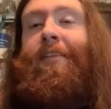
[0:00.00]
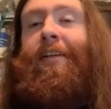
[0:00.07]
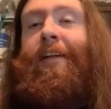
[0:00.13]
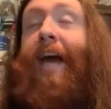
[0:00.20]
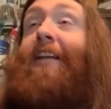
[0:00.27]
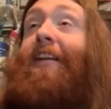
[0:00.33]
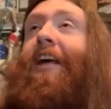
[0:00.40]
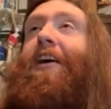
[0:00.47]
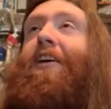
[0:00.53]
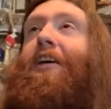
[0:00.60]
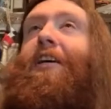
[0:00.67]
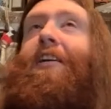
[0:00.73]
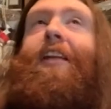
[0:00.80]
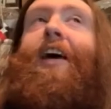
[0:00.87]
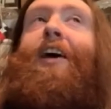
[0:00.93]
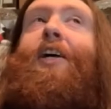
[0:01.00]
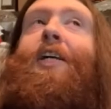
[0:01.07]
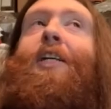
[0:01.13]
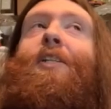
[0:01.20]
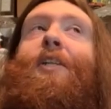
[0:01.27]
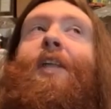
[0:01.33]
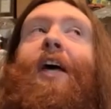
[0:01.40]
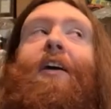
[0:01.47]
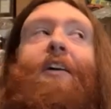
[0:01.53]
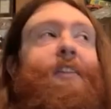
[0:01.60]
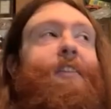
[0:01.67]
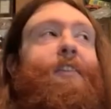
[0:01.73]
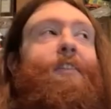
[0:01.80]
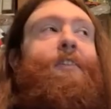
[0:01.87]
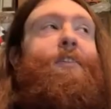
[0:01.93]
and now now he's like
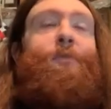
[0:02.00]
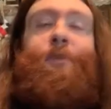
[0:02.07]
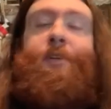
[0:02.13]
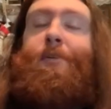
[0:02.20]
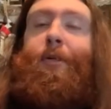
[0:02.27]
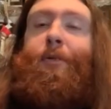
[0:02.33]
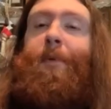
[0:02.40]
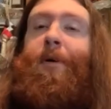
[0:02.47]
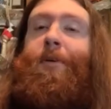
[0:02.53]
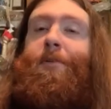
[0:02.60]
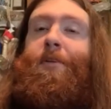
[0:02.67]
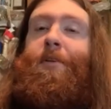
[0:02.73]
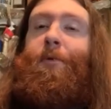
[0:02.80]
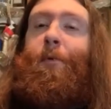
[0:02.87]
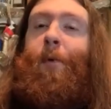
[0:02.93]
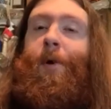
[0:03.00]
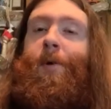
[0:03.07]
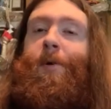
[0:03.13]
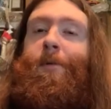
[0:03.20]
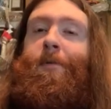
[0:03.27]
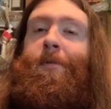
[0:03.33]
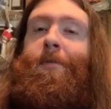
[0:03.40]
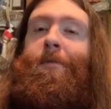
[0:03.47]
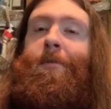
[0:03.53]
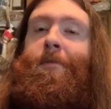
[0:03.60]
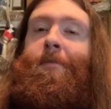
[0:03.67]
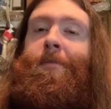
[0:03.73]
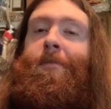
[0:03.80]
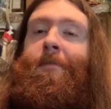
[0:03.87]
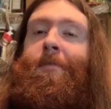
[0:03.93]
the richest person in the world. Some